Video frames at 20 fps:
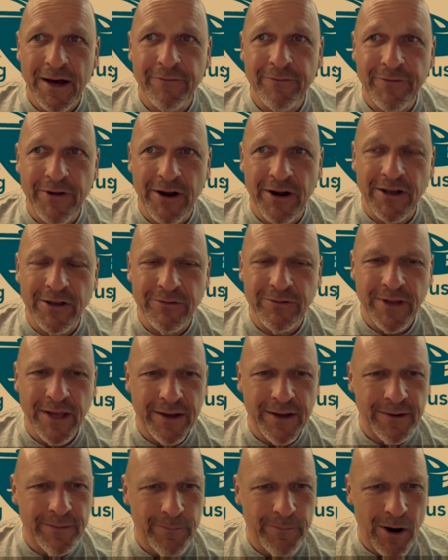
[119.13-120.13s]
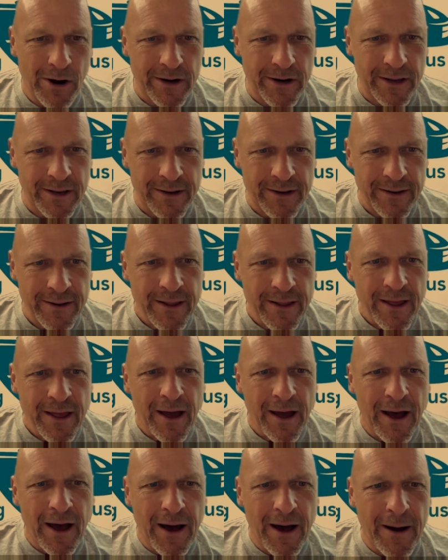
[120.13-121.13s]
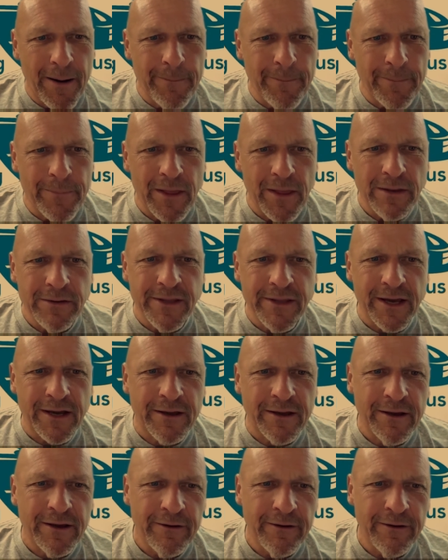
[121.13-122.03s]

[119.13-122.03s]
very unique market. Nick